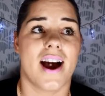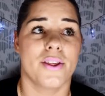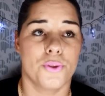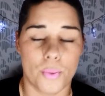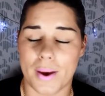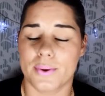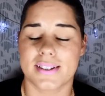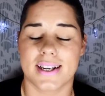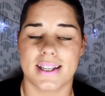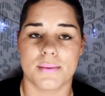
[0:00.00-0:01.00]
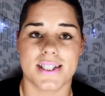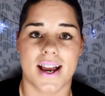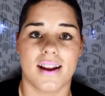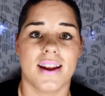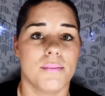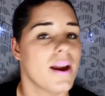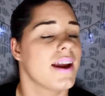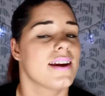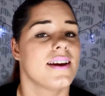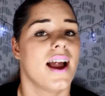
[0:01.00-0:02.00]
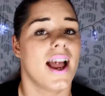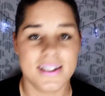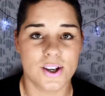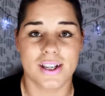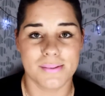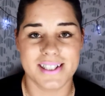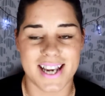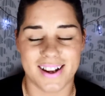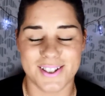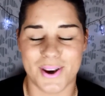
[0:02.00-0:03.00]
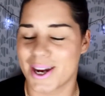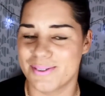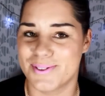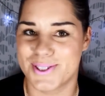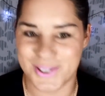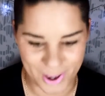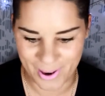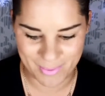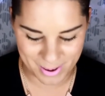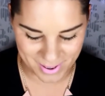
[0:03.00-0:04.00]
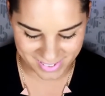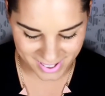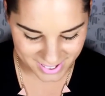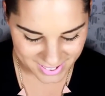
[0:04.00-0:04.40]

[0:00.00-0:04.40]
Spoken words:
I thought MAC was going to let me down, and MAC has not let me down, so I'm so happy about that.